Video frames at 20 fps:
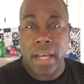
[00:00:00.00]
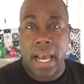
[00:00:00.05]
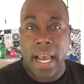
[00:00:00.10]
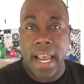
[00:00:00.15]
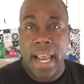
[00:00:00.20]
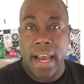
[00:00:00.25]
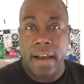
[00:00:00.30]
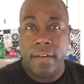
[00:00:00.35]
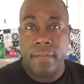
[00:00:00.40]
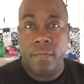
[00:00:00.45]
I
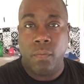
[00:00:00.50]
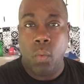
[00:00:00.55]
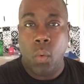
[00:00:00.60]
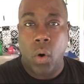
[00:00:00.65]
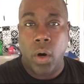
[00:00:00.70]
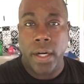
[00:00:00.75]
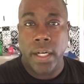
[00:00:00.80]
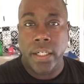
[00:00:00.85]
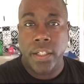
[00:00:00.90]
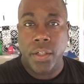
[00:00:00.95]
have
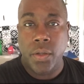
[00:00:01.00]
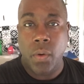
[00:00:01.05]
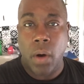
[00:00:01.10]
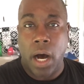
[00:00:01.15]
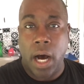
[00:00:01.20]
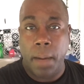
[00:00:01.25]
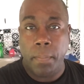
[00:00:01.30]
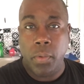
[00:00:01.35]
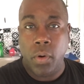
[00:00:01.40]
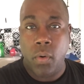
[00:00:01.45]
wanted to
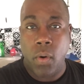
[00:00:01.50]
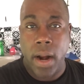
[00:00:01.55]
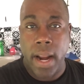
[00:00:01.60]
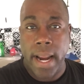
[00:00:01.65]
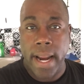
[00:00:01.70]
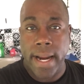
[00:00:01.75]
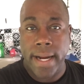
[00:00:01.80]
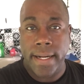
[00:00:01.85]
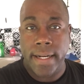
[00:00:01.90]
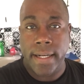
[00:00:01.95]

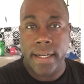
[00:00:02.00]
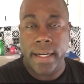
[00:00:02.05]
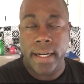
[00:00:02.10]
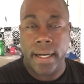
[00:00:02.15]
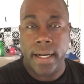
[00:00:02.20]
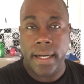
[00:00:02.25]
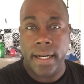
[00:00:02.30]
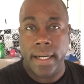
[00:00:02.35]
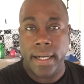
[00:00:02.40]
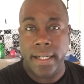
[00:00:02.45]
upgrade
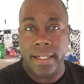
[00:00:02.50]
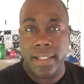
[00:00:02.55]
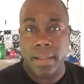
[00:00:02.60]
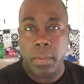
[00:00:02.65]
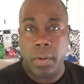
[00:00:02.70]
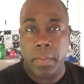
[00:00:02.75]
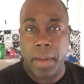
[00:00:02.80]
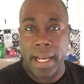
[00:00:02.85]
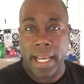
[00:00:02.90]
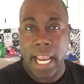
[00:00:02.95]

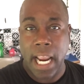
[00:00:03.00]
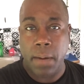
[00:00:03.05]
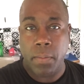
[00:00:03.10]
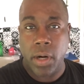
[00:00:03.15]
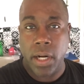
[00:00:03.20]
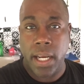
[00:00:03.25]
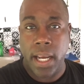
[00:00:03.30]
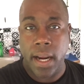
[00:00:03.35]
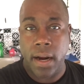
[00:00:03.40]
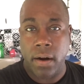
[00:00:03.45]
some of my
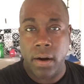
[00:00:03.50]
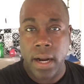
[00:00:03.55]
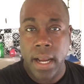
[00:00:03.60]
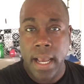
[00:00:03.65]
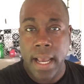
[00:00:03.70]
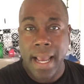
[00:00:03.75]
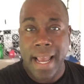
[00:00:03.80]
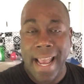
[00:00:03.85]
camera gear.